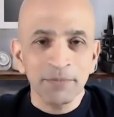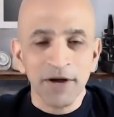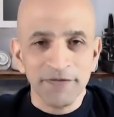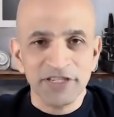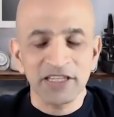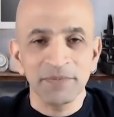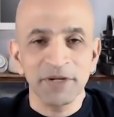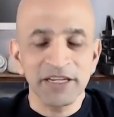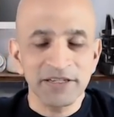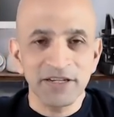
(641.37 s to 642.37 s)
and Profits
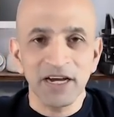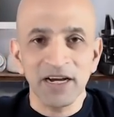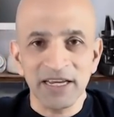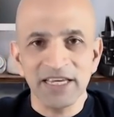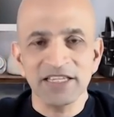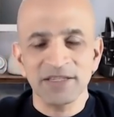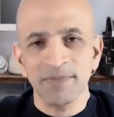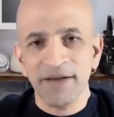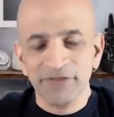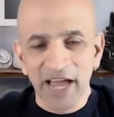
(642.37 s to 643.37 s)
Unlimited is
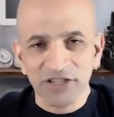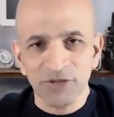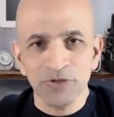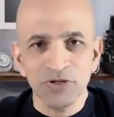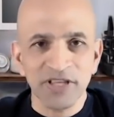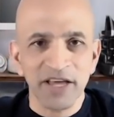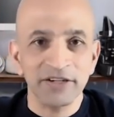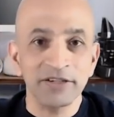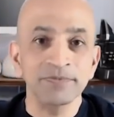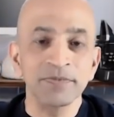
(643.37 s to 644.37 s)
my flagship
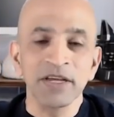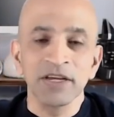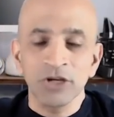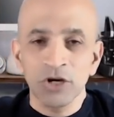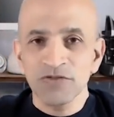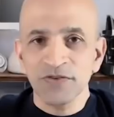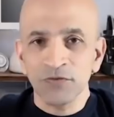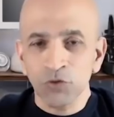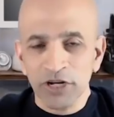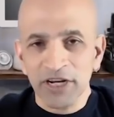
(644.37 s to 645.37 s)
newsletter, goes
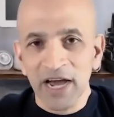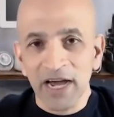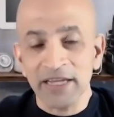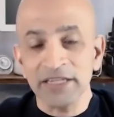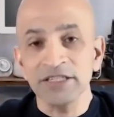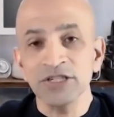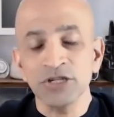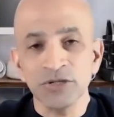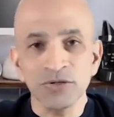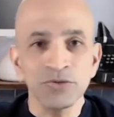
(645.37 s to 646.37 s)
for $49
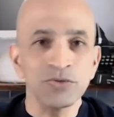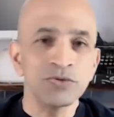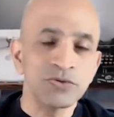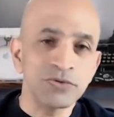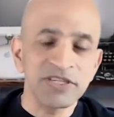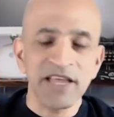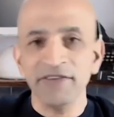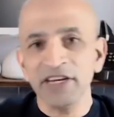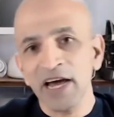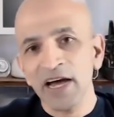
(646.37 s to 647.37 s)
to
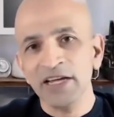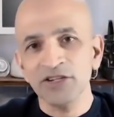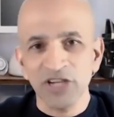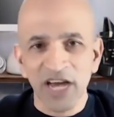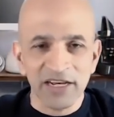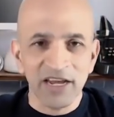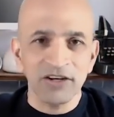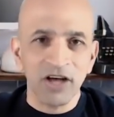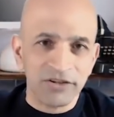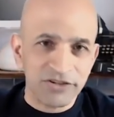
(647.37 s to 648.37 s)
$79 to
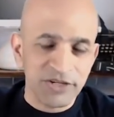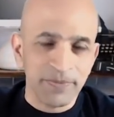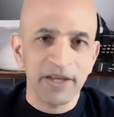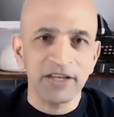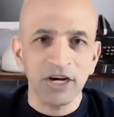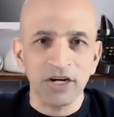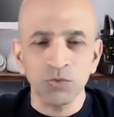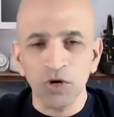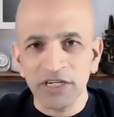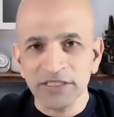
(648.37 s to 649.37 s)
$99, depending
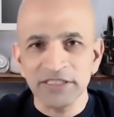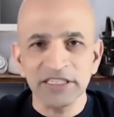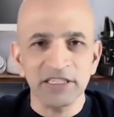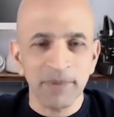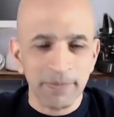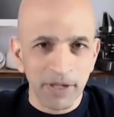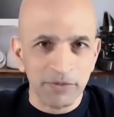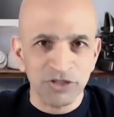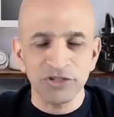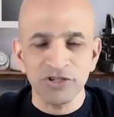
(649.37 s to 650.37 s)
on what deal my
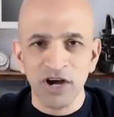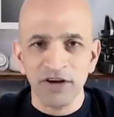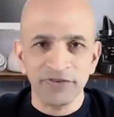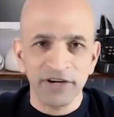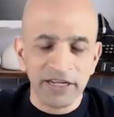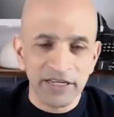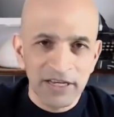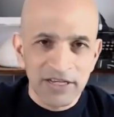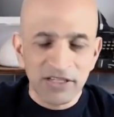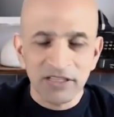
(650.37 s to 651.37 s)
publisher is offering.
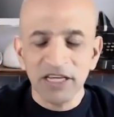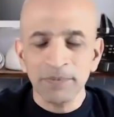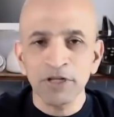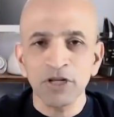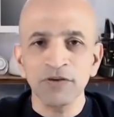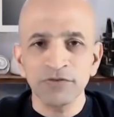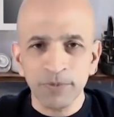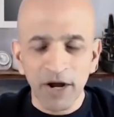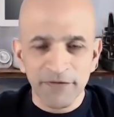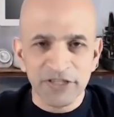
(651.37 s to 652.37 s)
So link below for
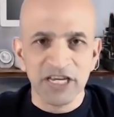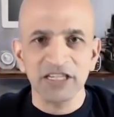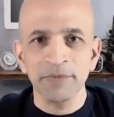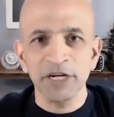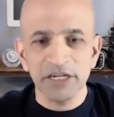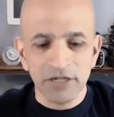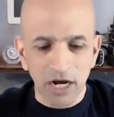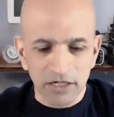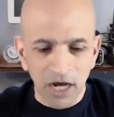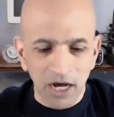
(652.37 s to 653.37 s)

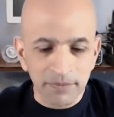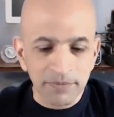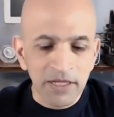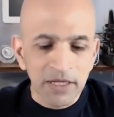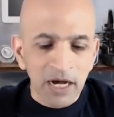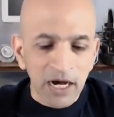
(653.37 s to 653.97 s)
profitsunlimited.com